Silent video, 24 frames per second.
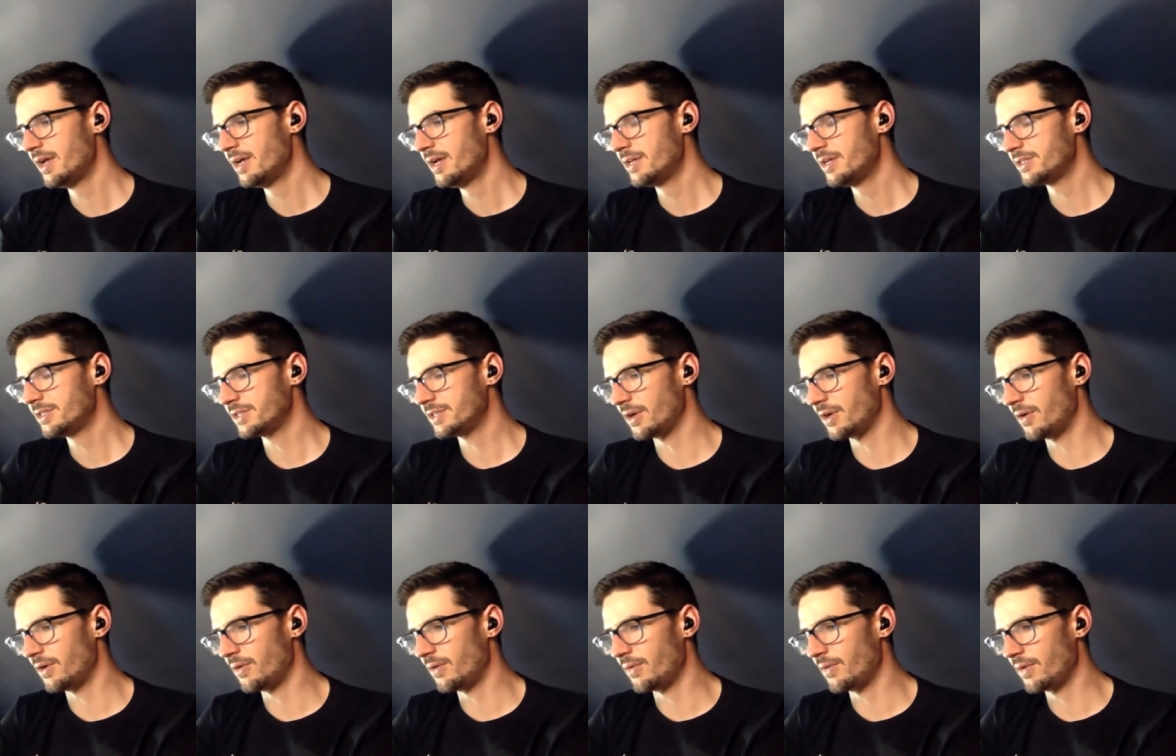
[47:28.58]

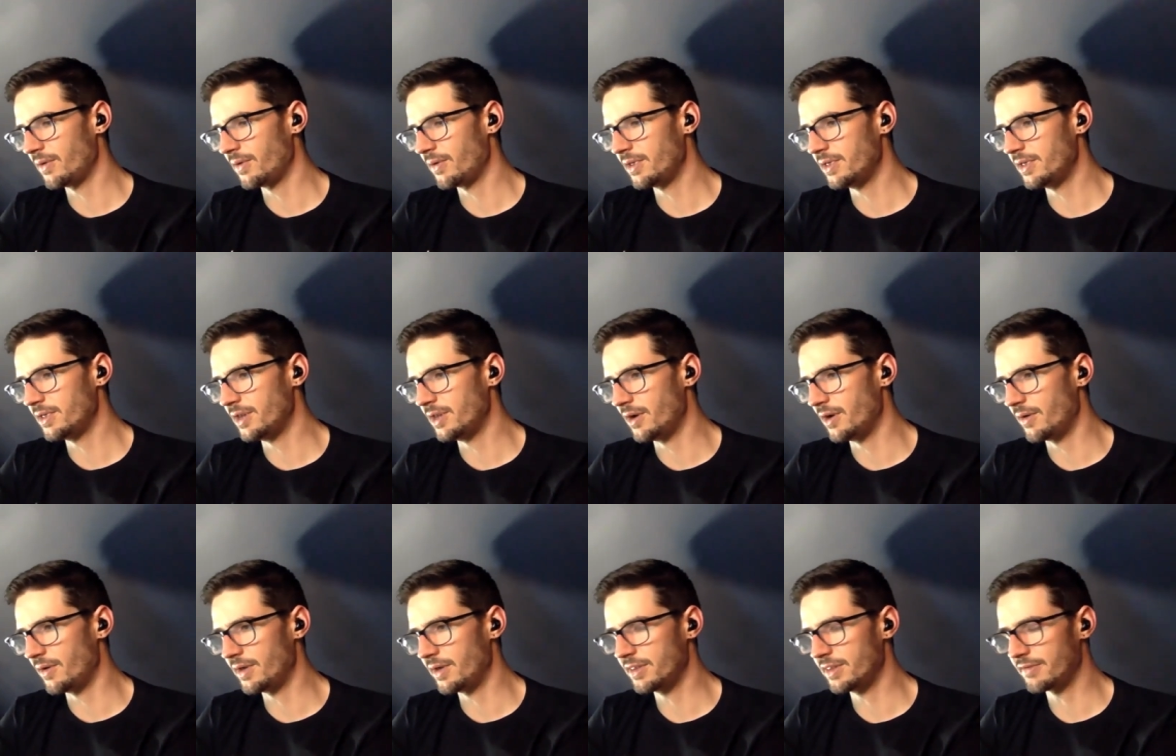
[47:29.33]
So, you
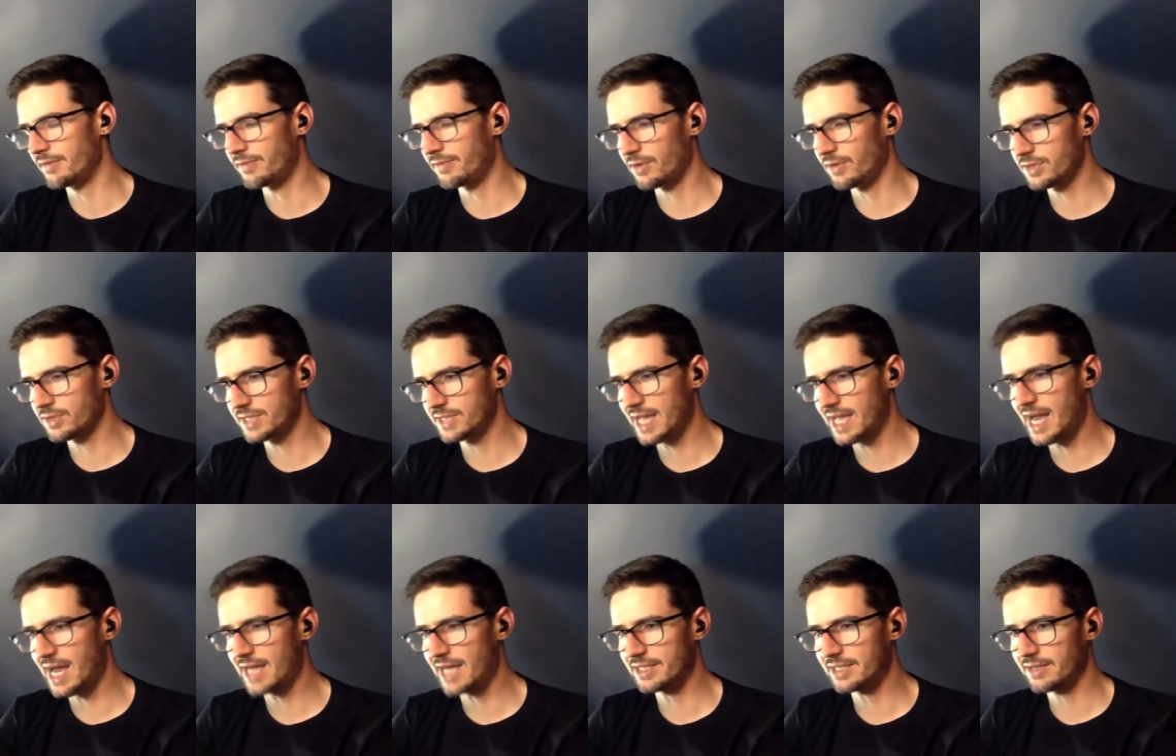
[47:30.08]
know, in the first
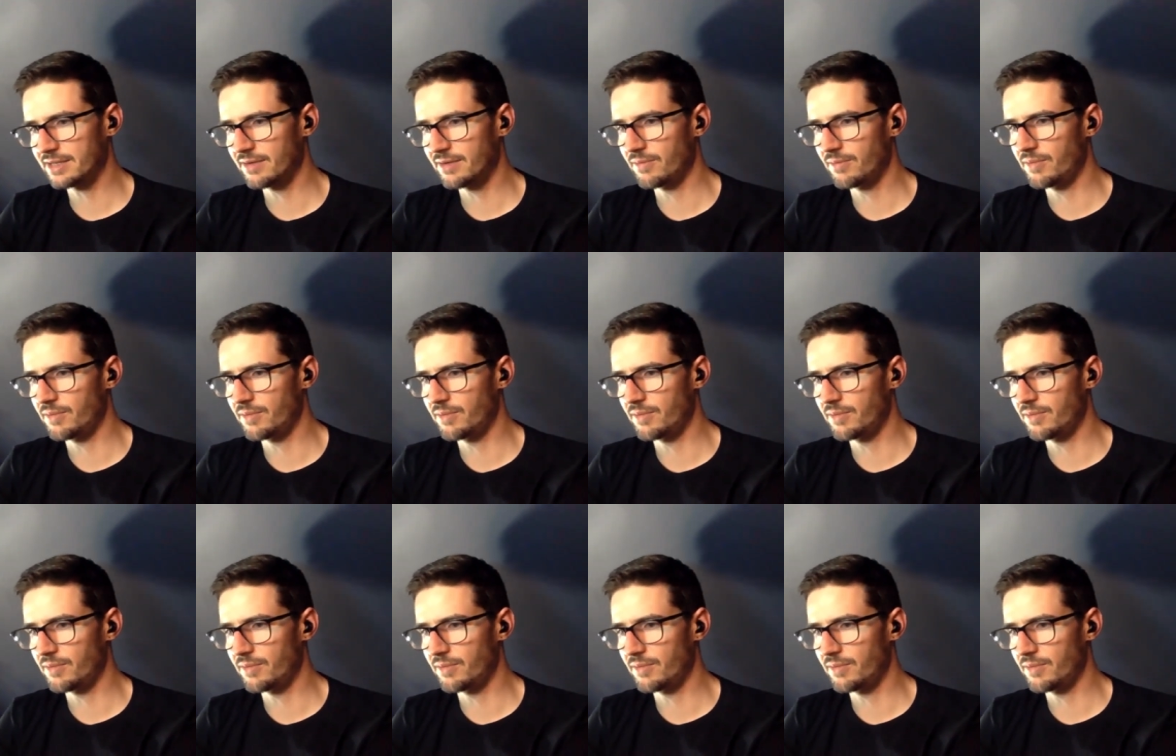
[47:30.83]
act,